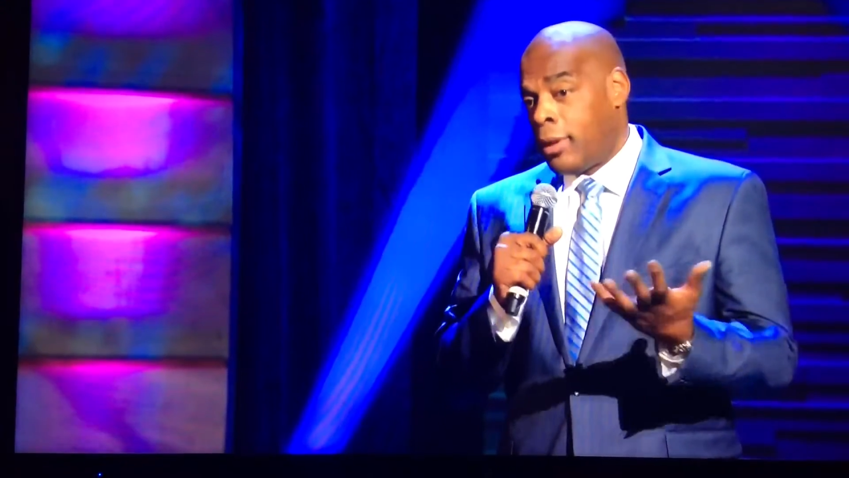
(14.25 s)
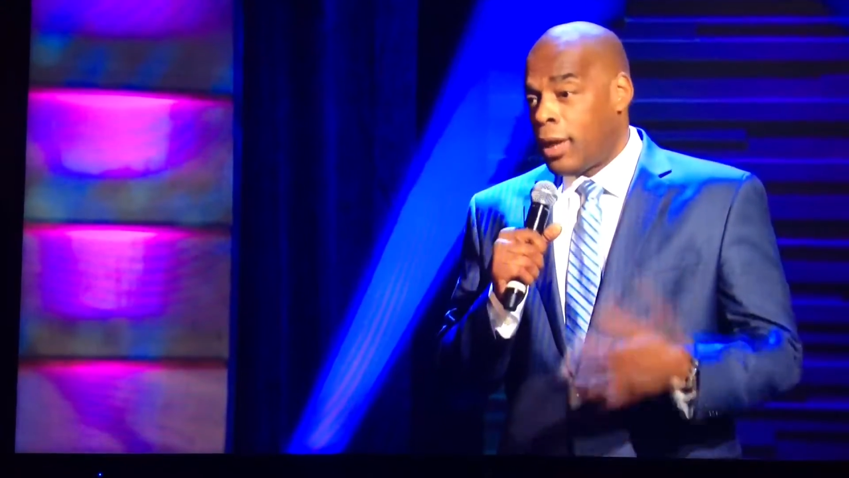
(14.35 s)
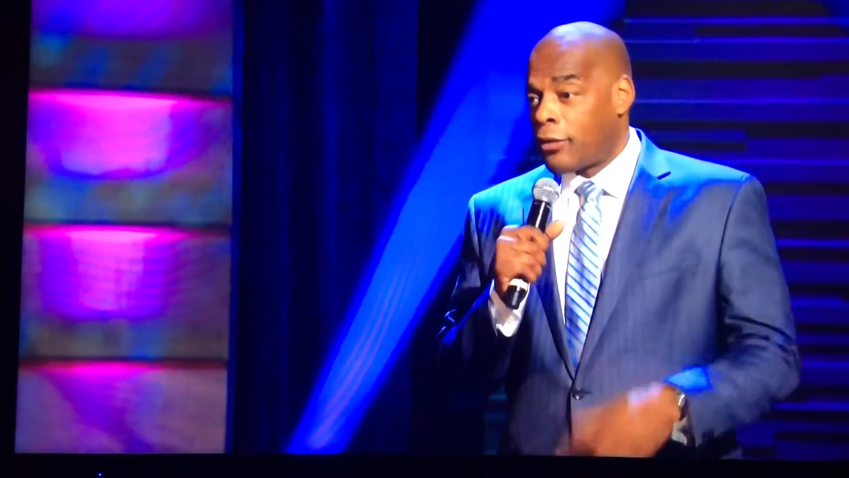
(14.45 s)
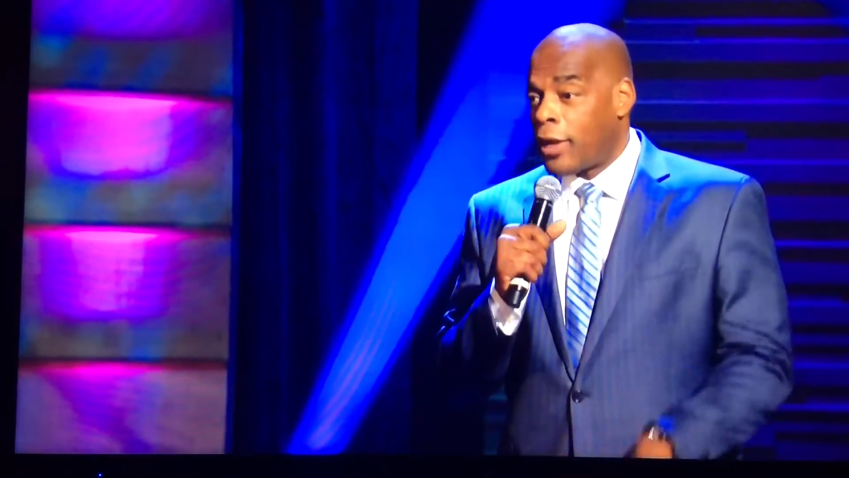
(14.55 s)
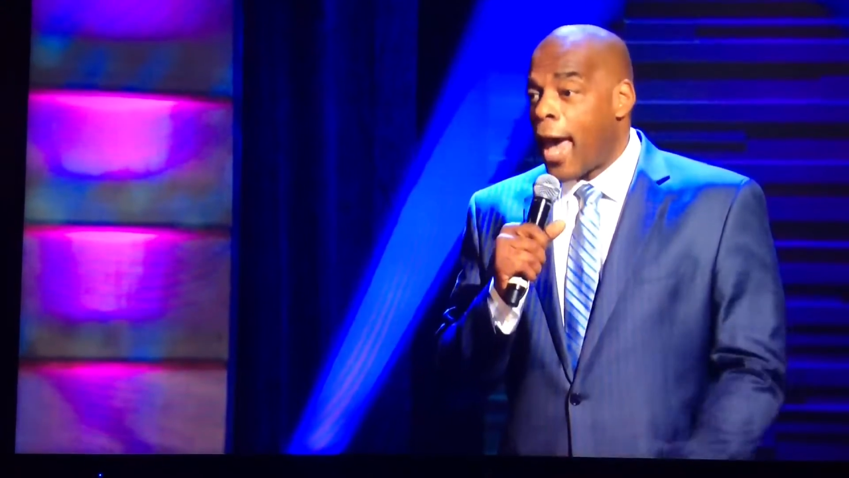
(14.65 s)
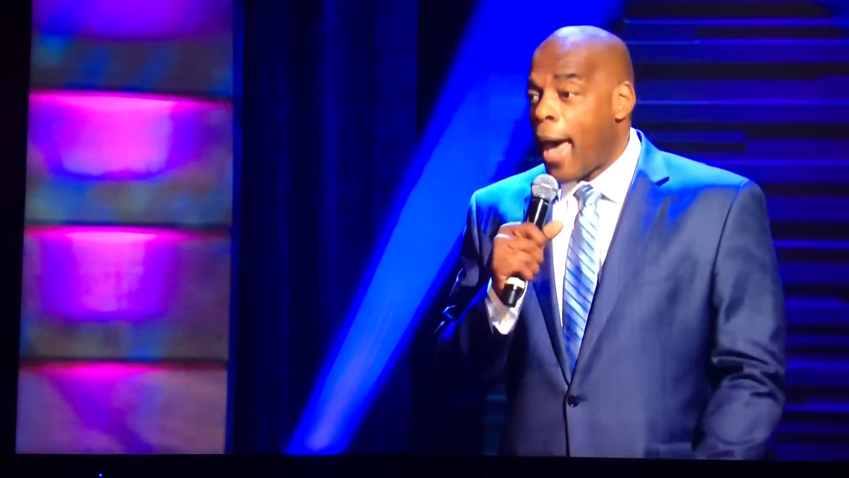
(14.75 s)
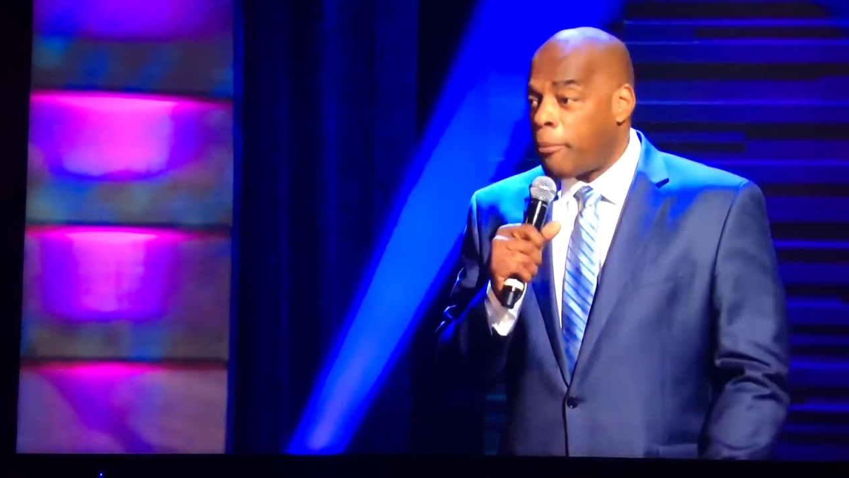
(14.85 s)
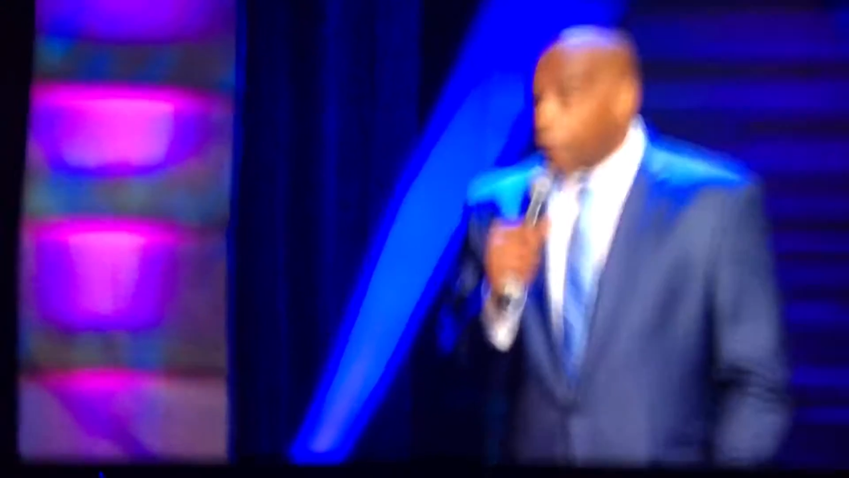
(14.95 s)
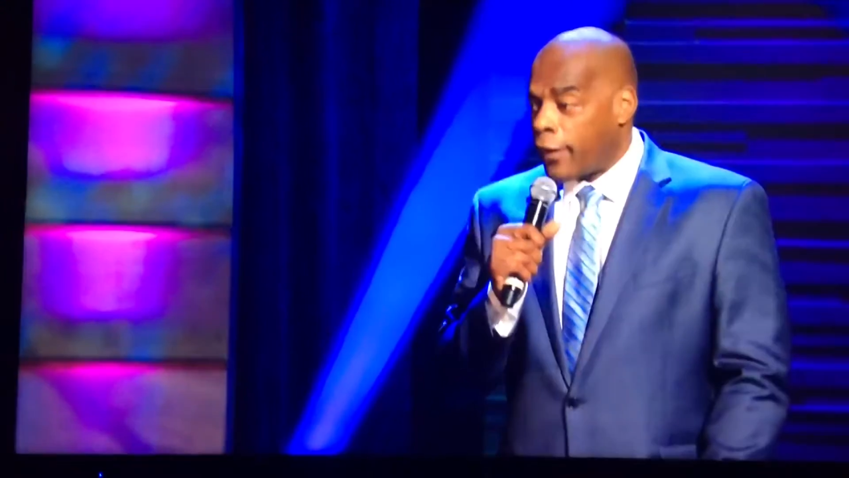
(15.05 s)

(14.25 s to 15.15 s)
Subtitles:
There's an app for